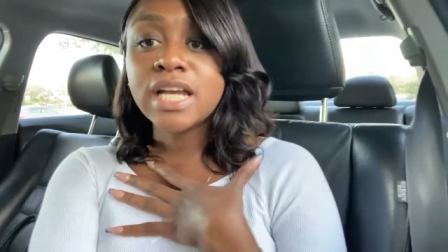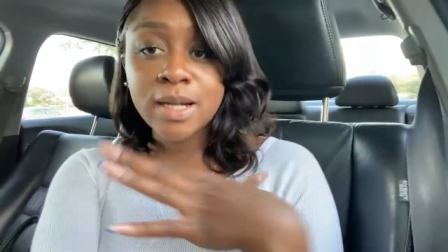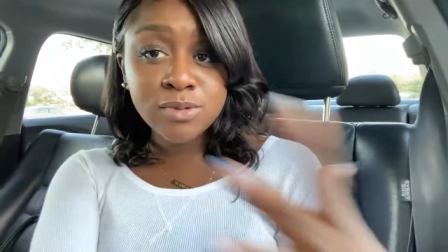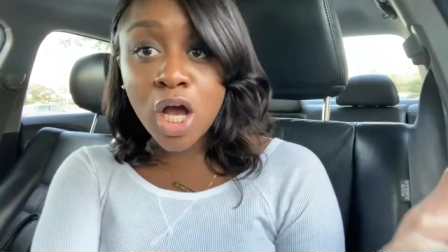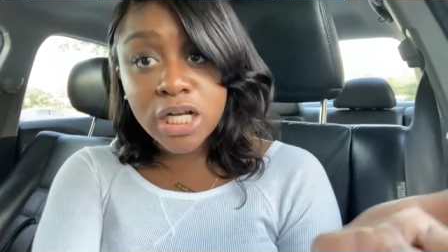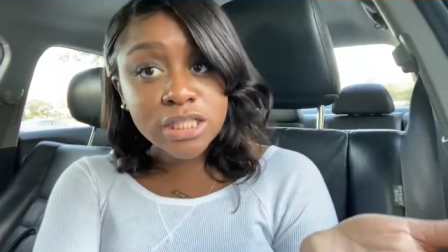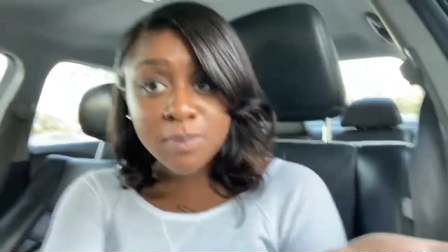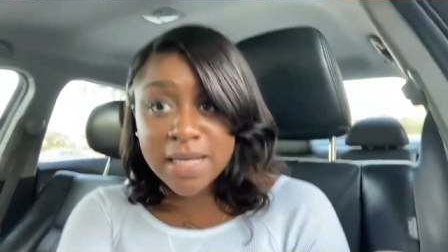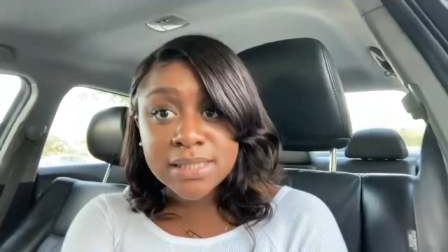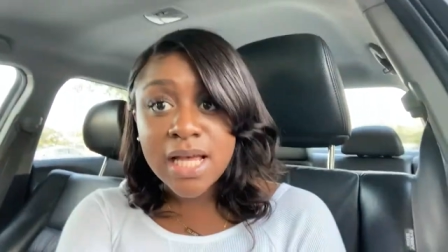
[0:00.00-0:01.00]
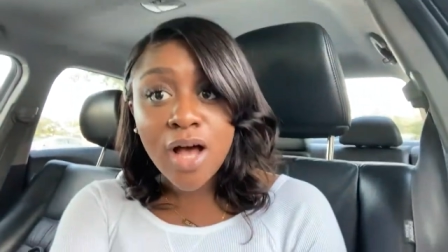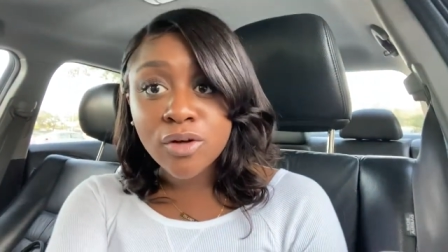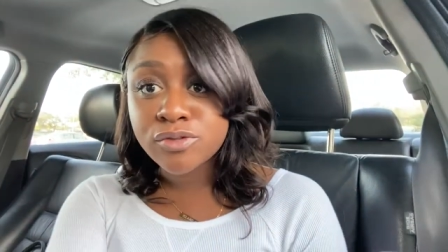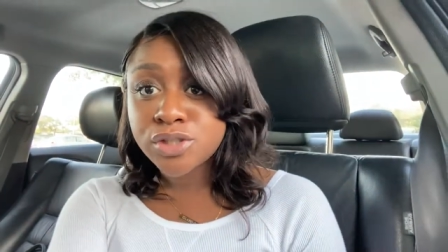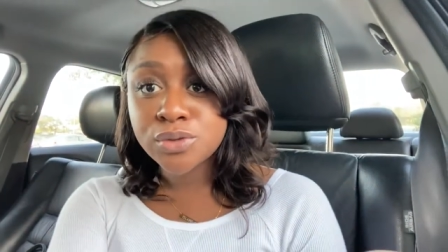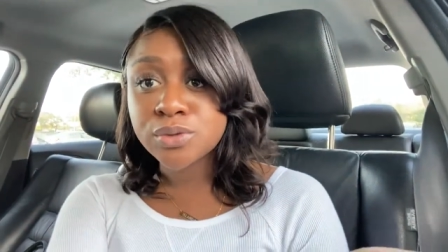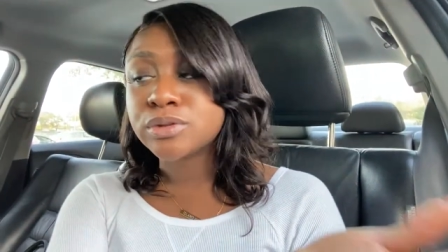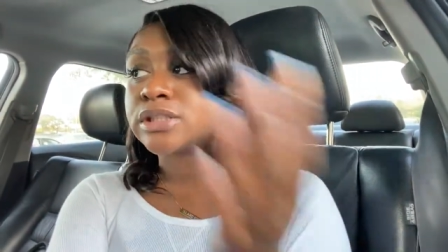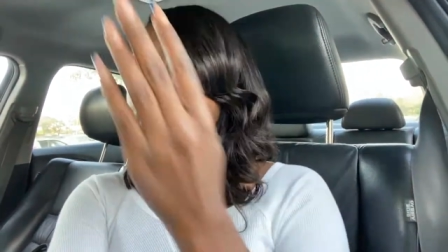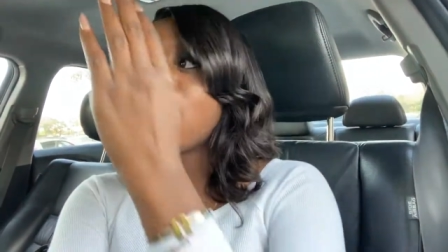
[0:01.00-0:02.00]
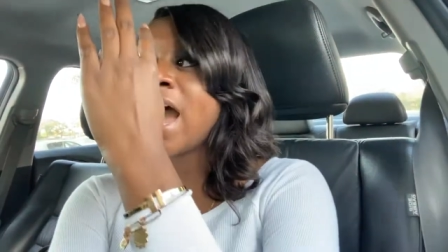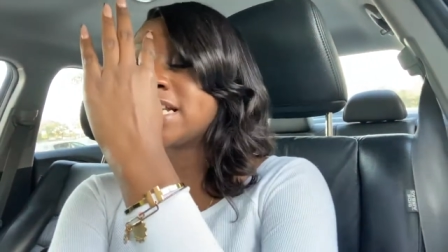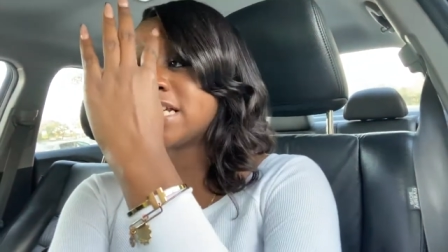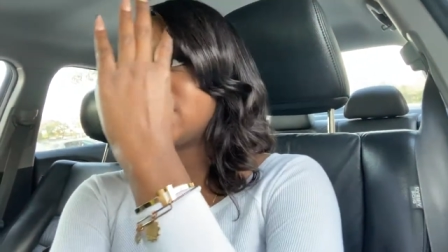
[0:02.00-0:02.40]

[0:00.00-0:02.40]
and I'm talking to myself too. So I